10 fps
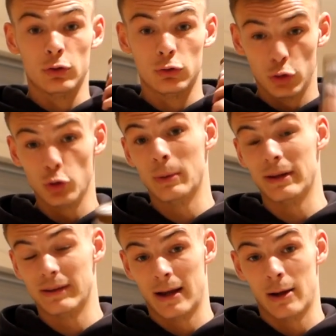2
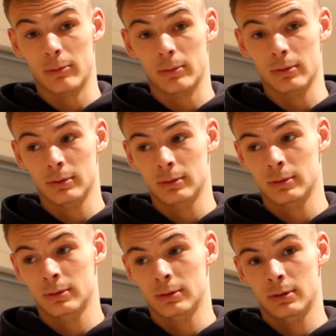weeks out,
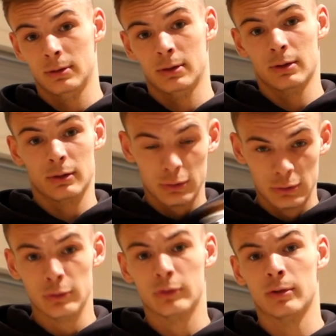
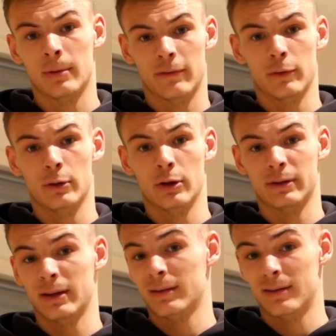use some of the food
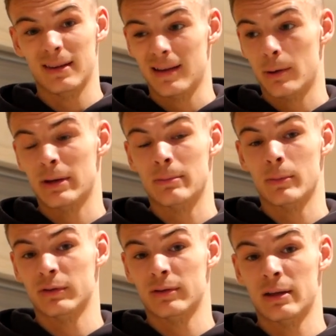ideas. This is how I eat
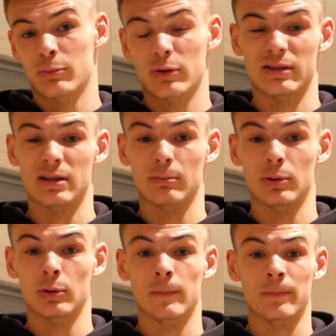most of the day, pretty
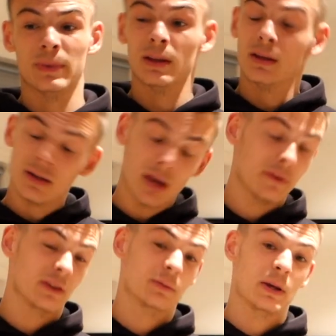simple.
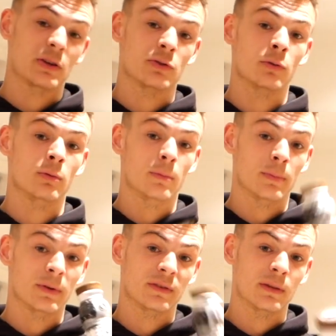Nothing special,
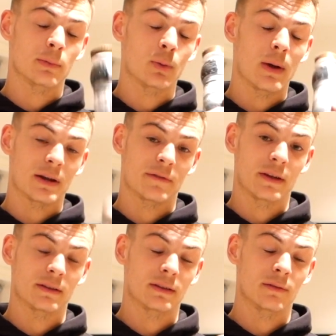simple and
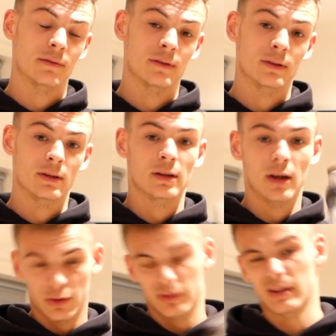effective.
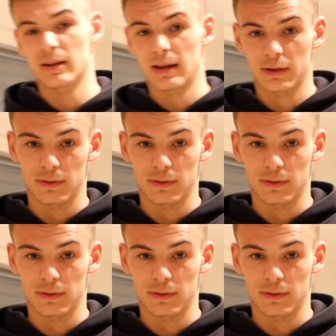I'll see you in the next